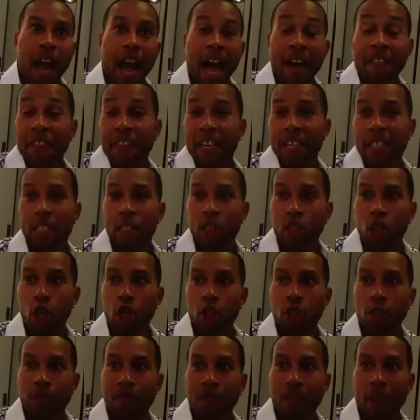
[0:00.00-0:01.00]
I think it's a
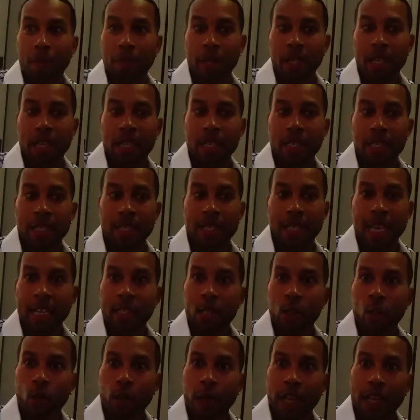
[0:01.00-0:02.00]
toss-up fight because it's at
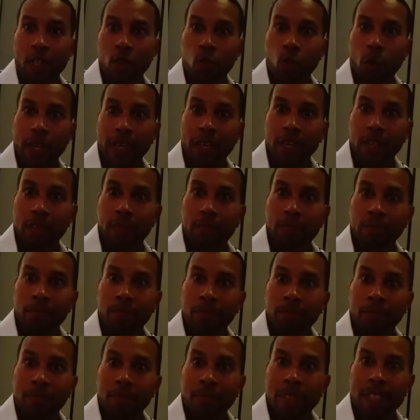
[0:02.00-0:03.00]
Sergey's weight.
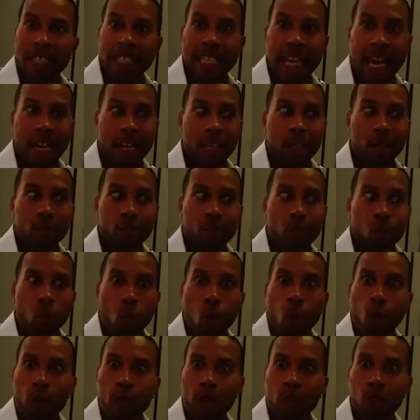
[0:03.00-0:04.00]
Right. It's not at
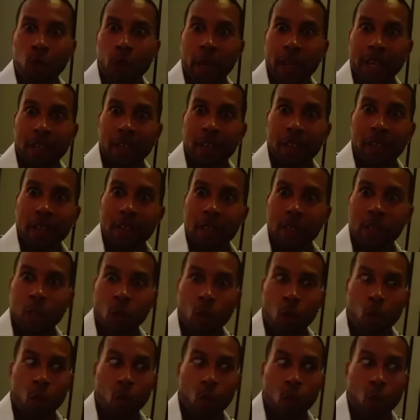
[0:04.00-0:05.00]
Ward's weight.
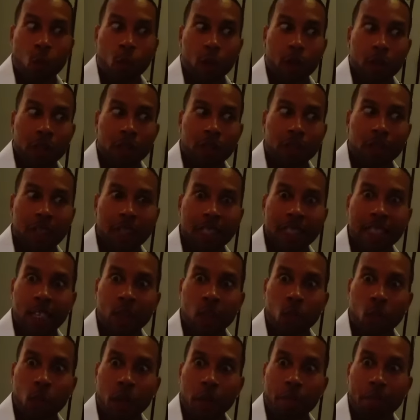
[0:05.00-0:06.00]
So Ward is
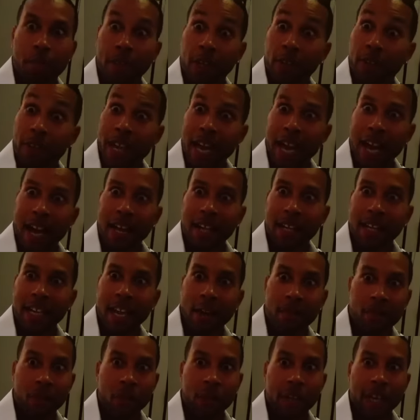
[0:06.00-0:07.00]
dealing with a bigger guy,
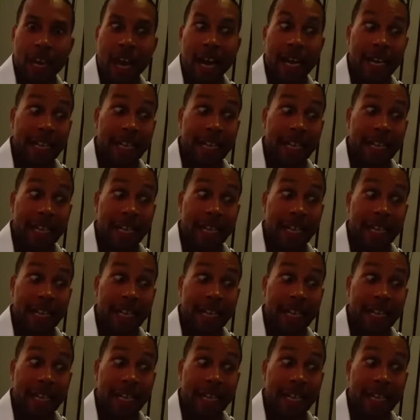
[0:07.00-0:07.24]
heavier guy.